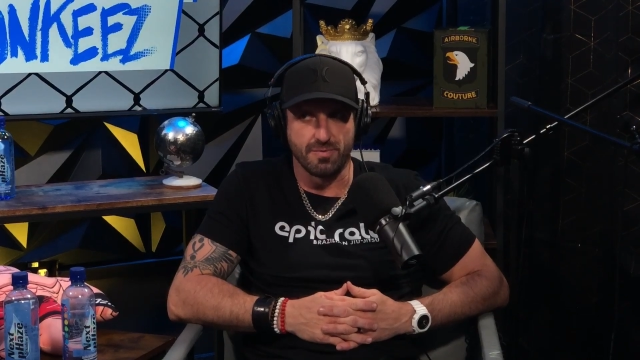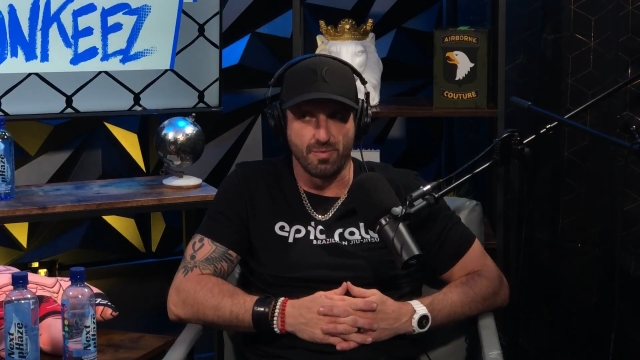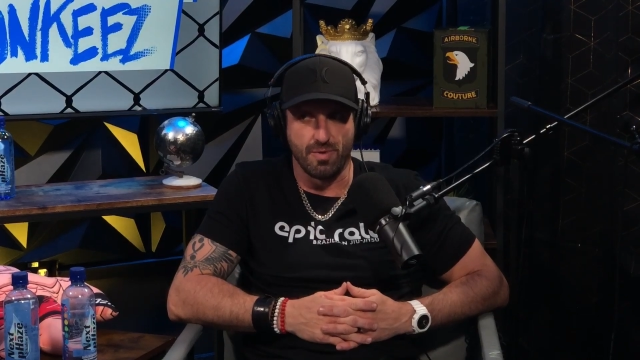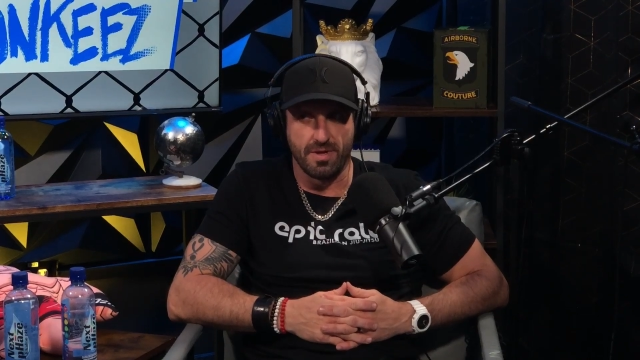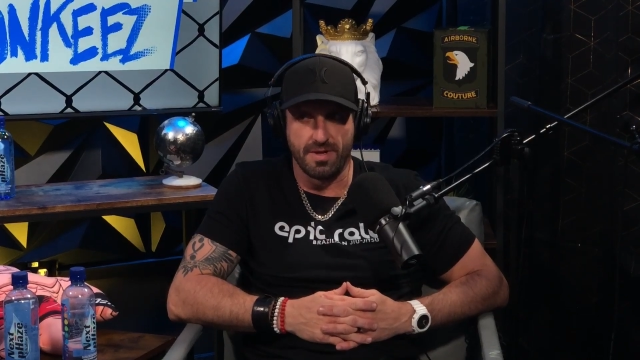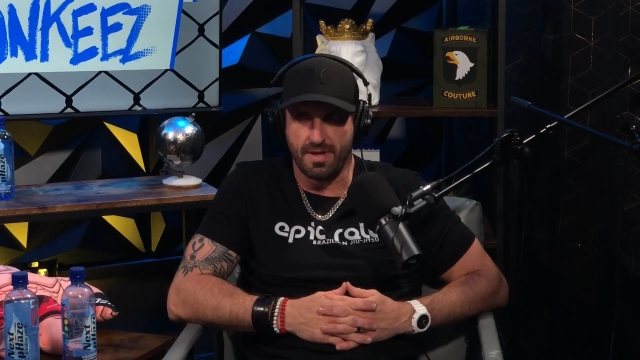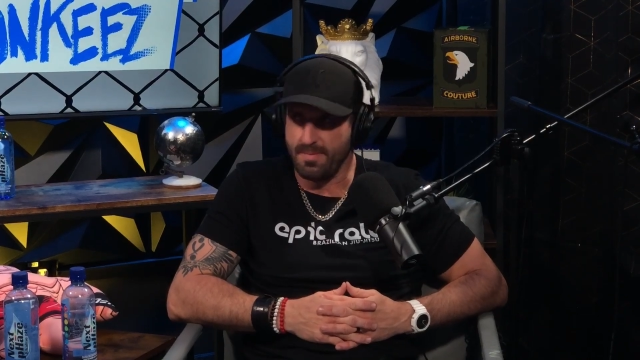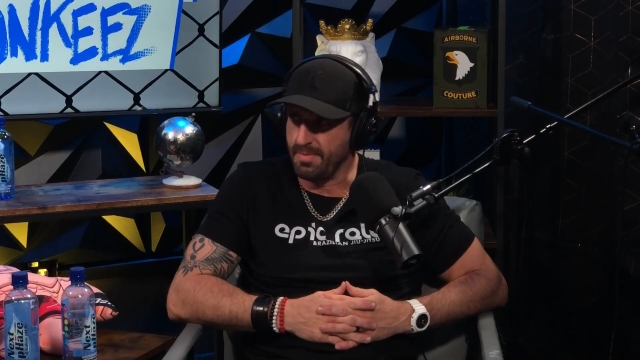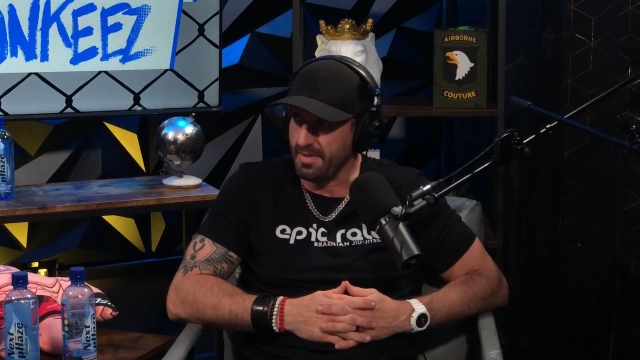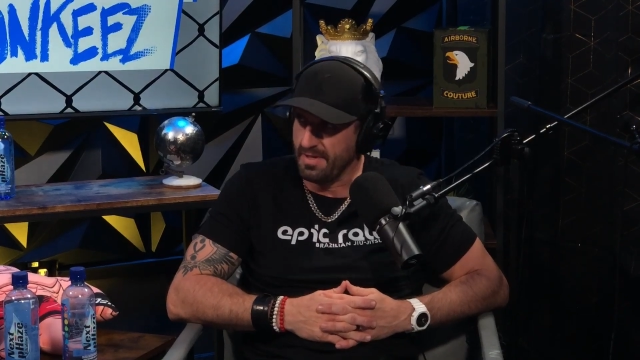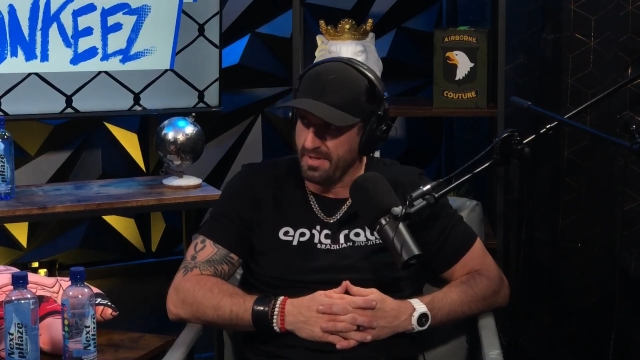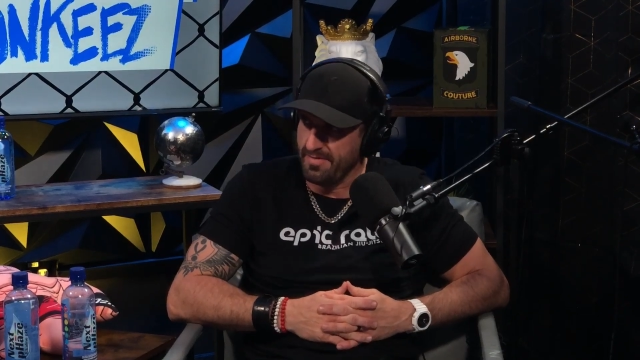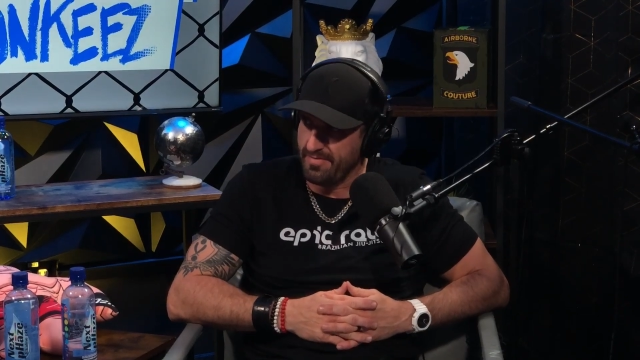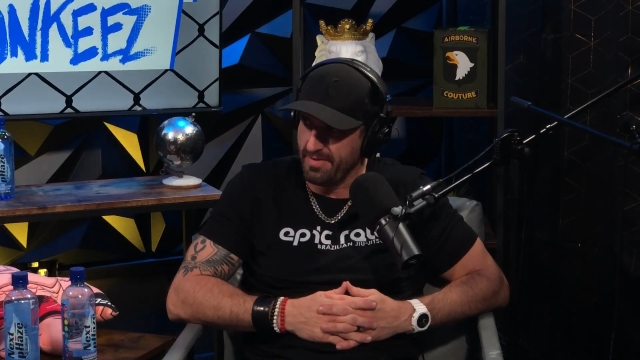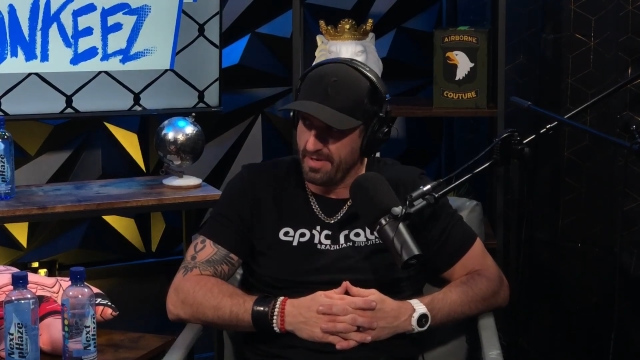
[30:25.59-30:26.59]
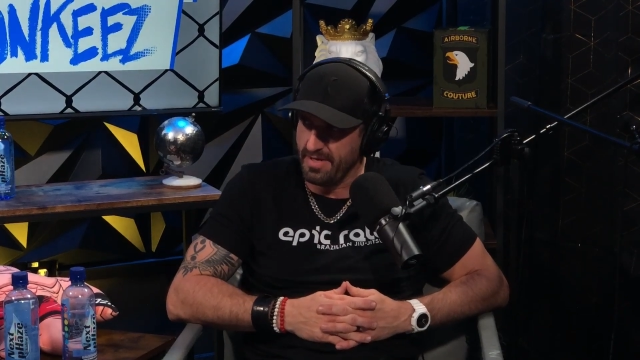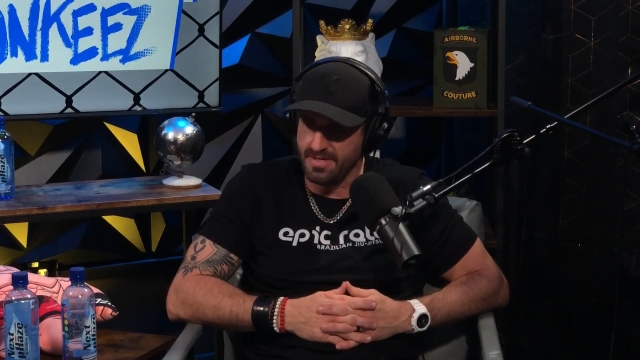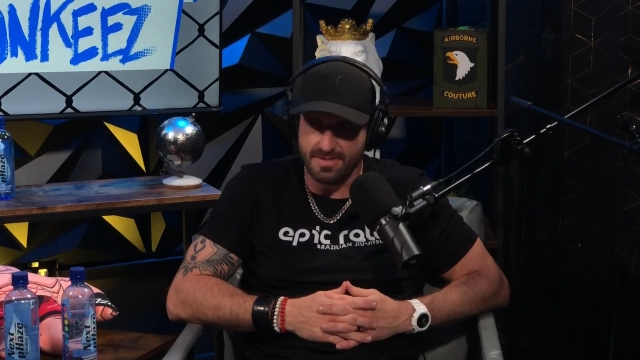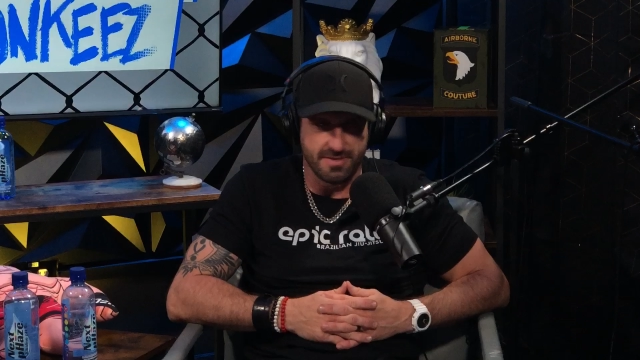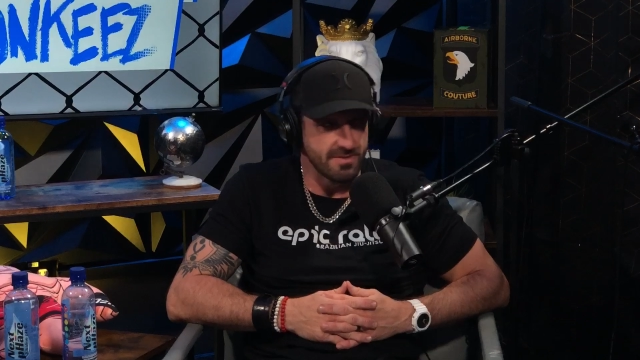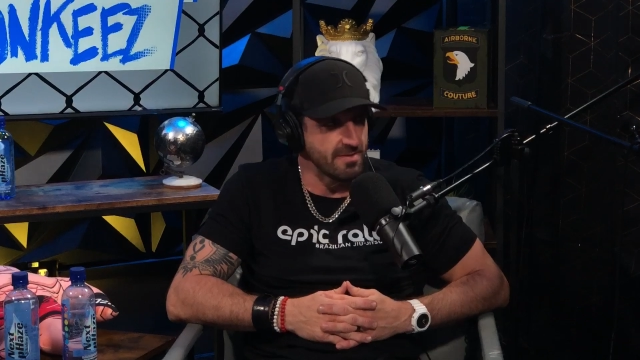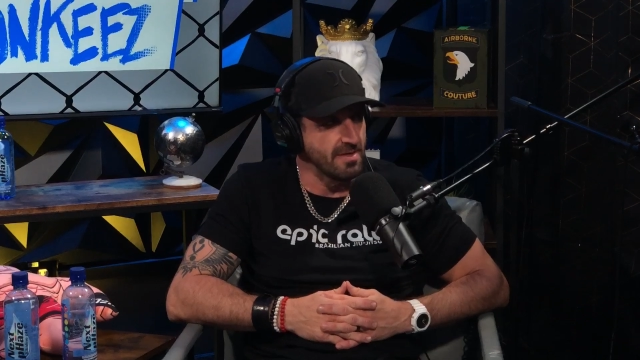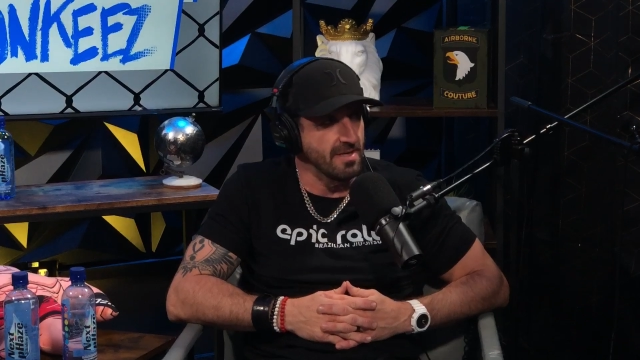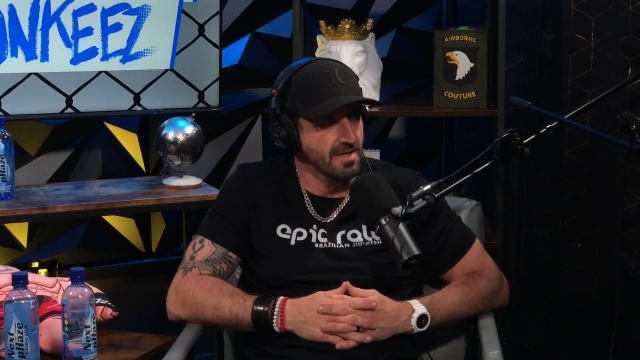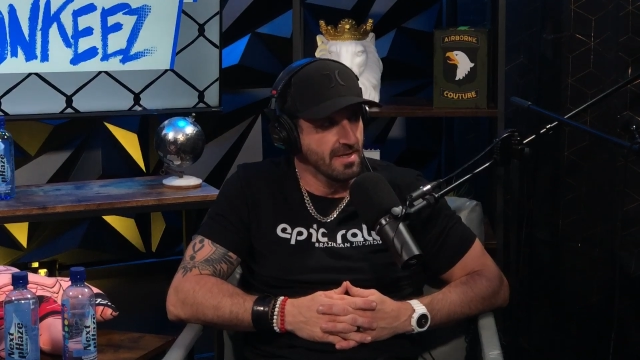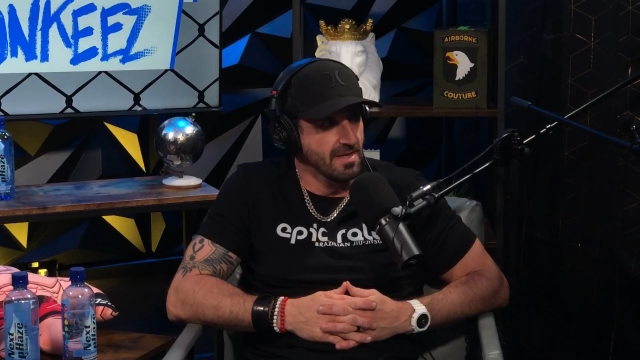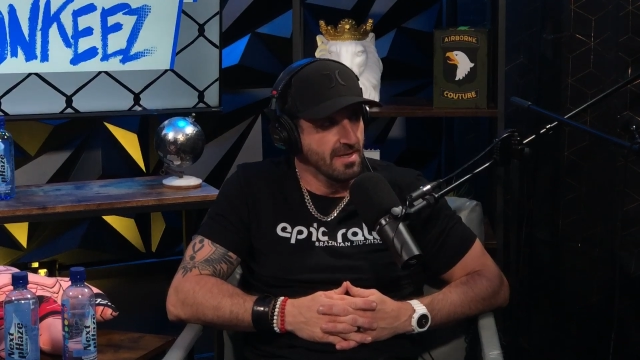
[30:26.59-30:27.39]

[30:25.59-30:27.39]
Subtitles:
one, I believe, in history,